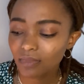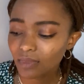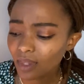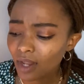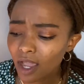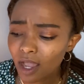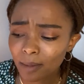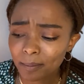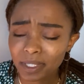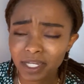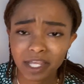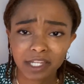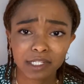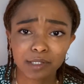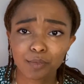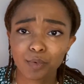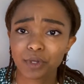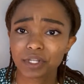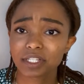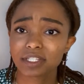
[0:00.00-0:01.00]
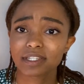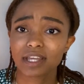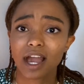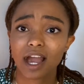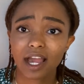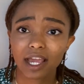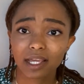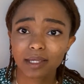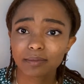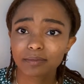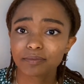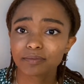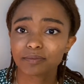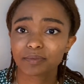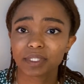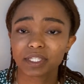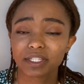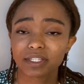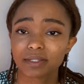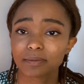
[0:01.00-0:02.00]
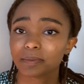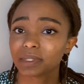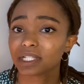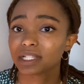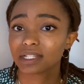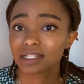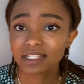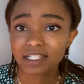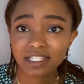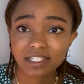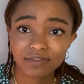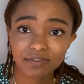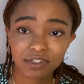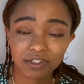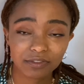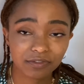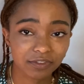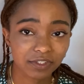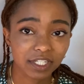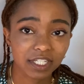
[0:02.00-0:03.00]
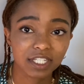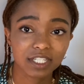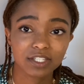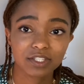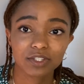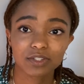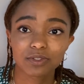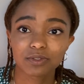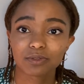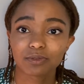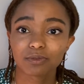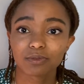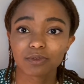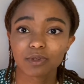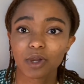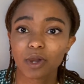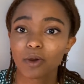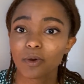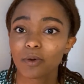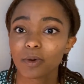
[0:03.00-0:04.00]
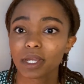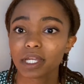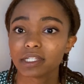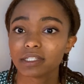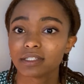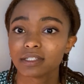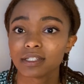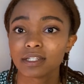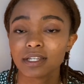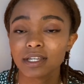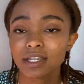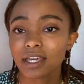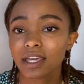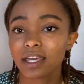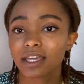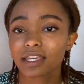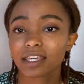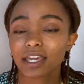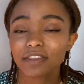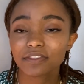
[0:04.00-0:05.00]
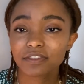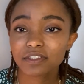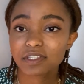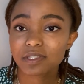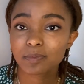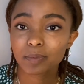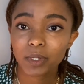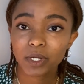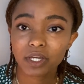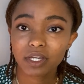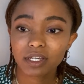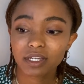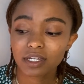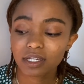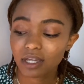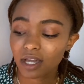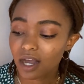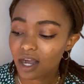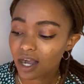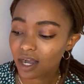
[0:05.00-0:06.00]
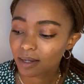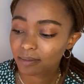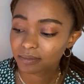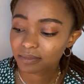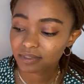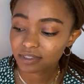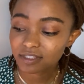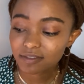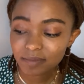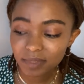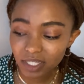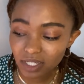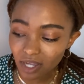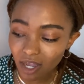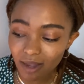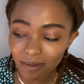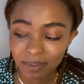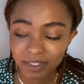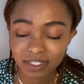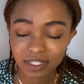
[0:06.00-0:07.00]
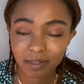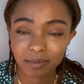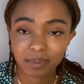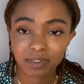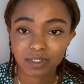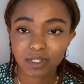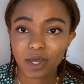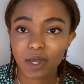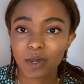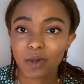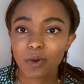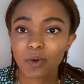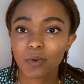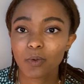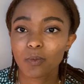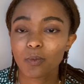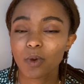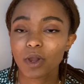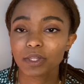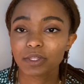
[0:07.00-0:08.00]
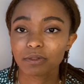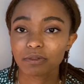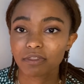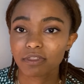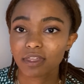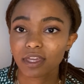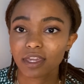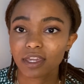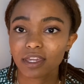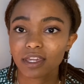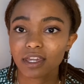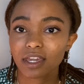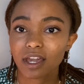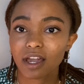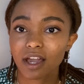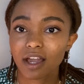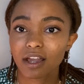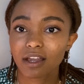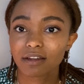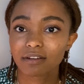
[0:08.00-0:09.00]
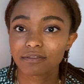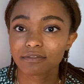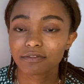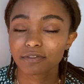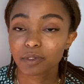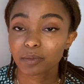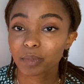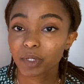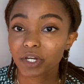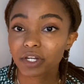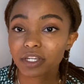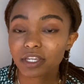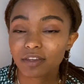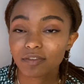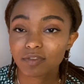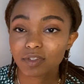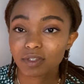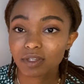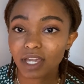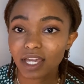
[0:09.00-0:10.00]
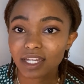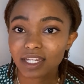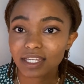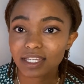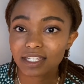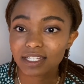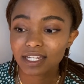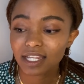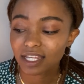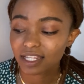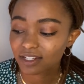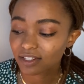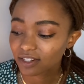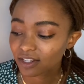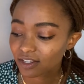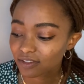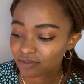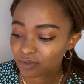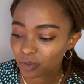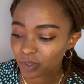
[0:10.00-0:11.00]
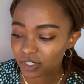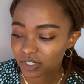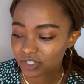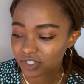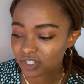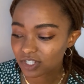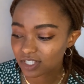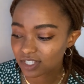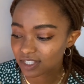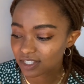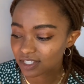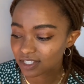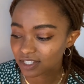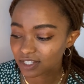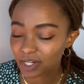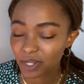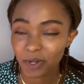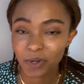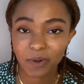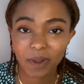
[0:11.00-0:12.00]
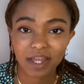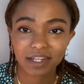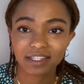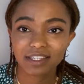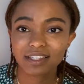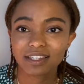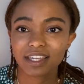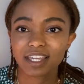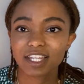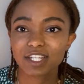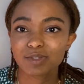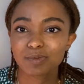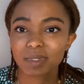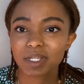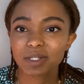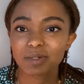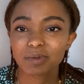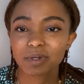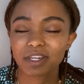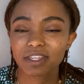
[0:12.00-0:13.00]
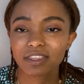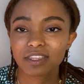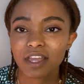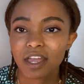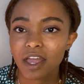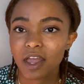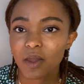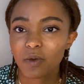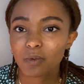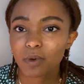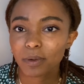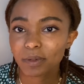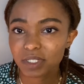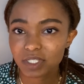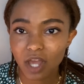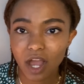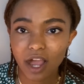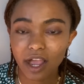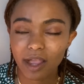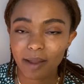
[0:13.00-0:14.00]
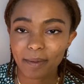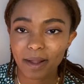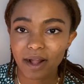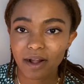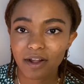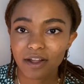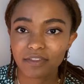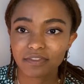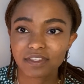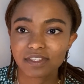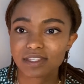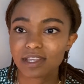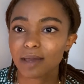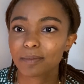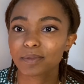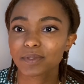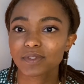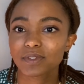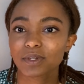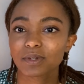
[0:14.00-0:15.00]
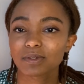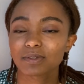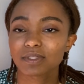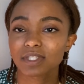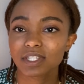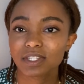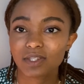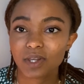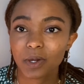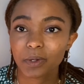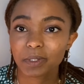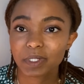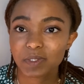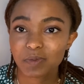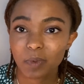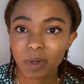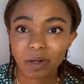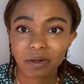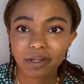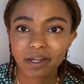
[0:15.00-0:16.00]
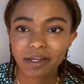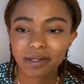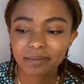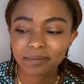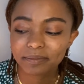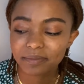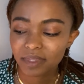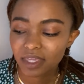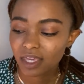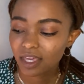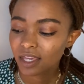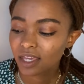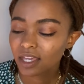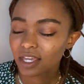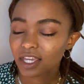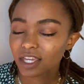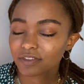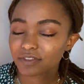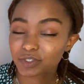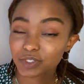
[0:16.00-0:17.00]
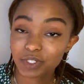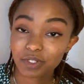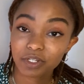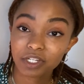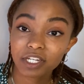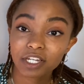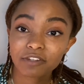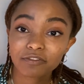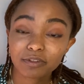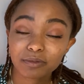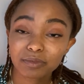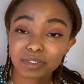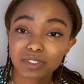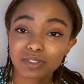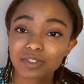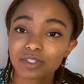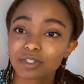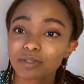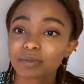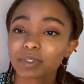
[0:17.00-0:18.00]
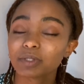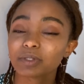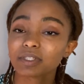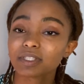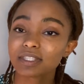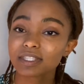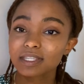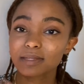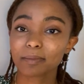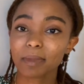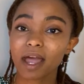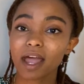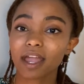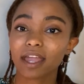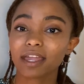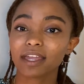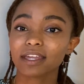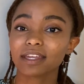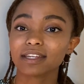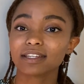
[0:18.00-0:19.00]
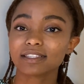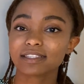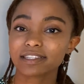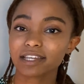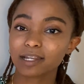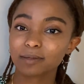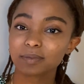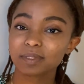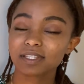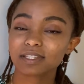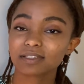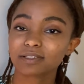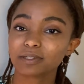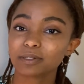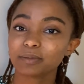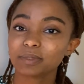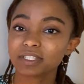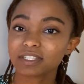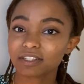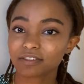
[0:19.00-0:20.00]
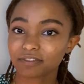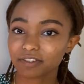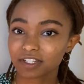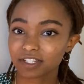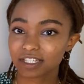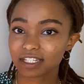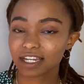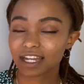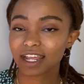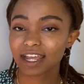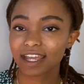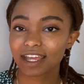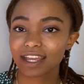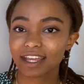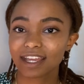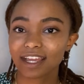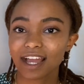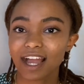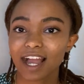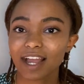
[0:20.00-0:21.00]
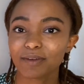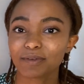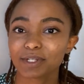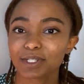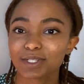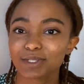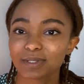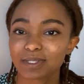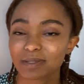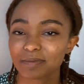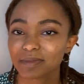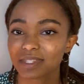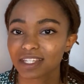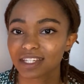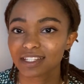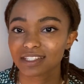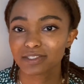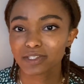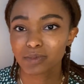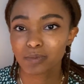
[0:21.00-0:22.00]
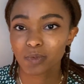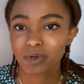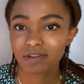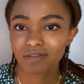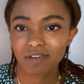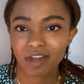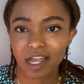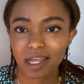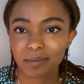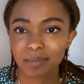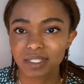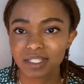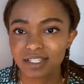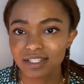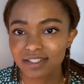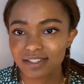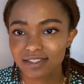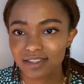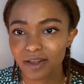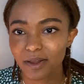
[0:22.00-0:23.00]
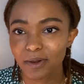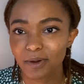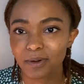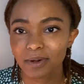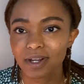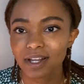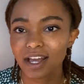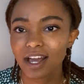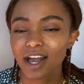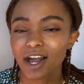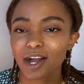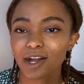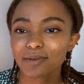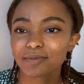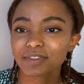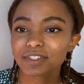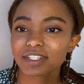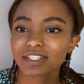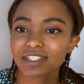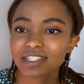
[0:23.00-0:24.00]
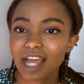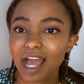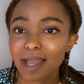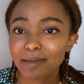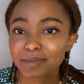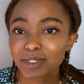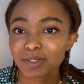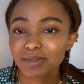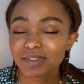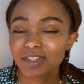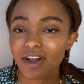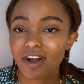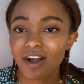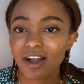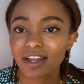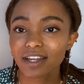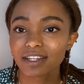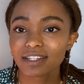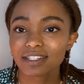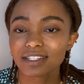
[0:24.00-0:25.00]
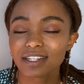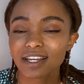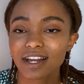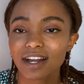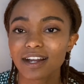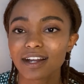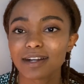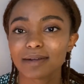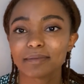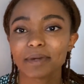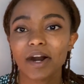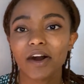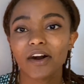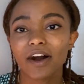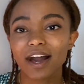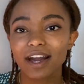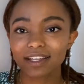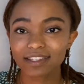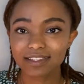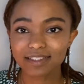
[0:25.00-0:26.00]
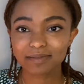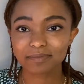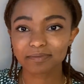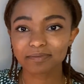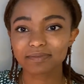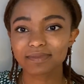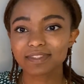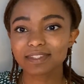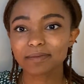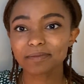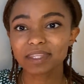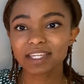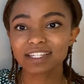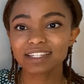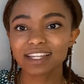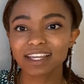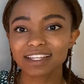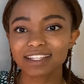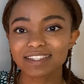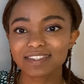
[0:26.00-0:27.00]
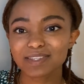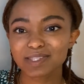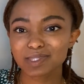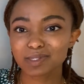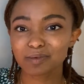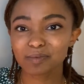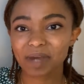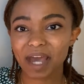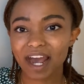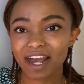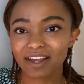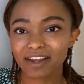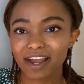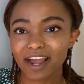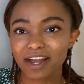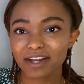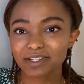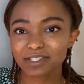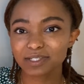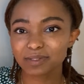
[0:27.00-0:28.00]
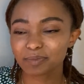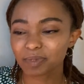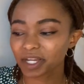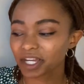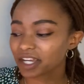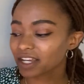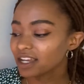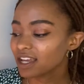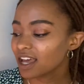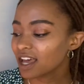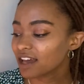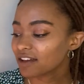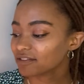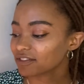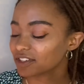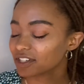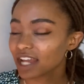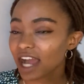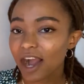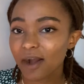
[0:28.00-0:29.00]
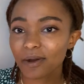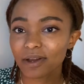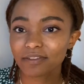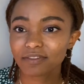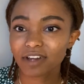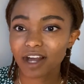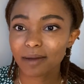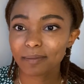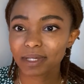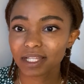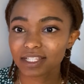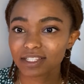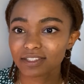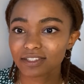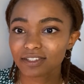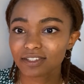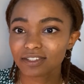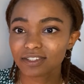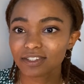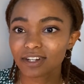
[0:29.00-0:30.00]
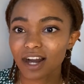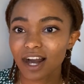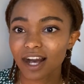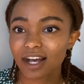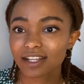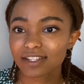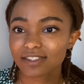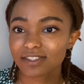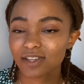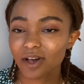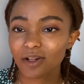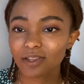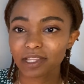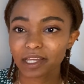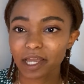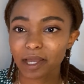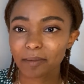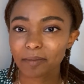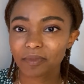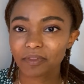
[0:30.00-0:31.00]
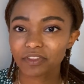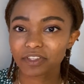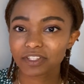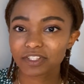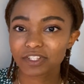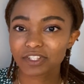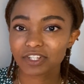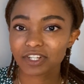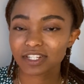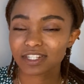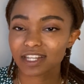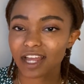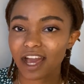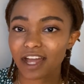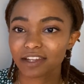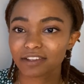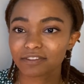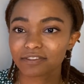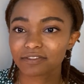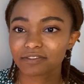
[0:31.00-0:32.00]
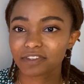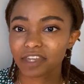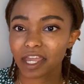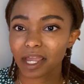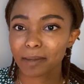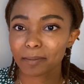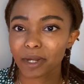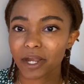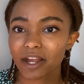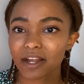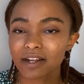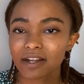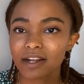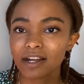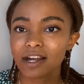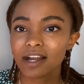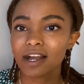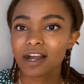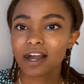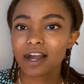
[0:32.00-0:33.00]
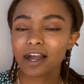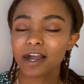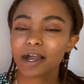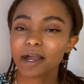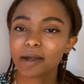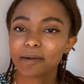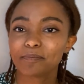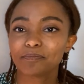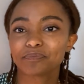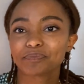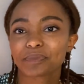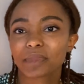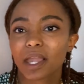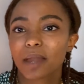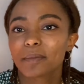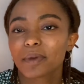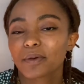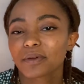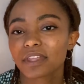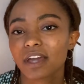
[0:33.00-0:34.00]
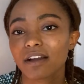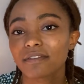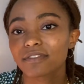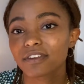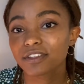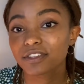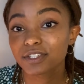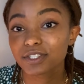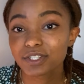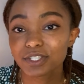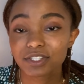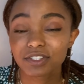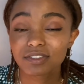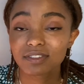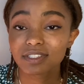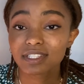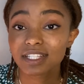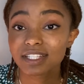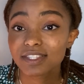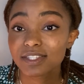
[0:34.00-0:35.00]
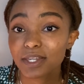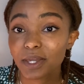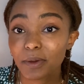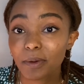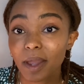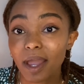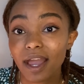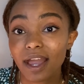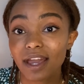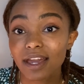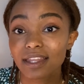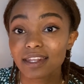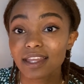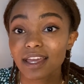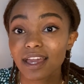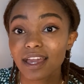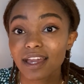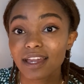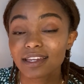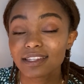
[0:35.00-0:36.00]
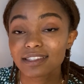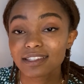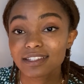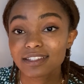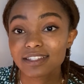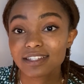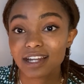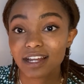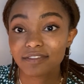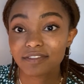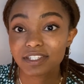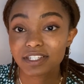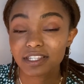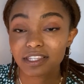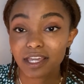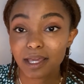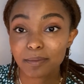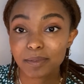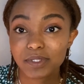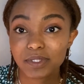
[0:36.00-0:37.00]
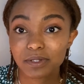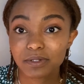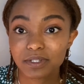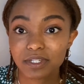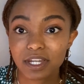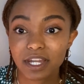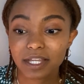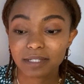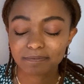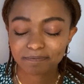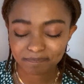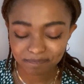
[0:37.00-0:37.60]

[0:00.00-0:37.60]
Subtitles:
At any point in time, please feel free to go and get this book. Leave me a comment down below what you think of the book if you get it. And of course, just, any engagement with what we talk about in these episodes is always welcome. If you're tuning in from YouTube, you can see my setup is a little bit different today. I want to do something a little more vibey, so hopefully as time goes on, I'll add something nice in the background. But for now, I've got my little salt lamp that's just out of camera. But without further ado, let's go ahead and let's dive into the episode today.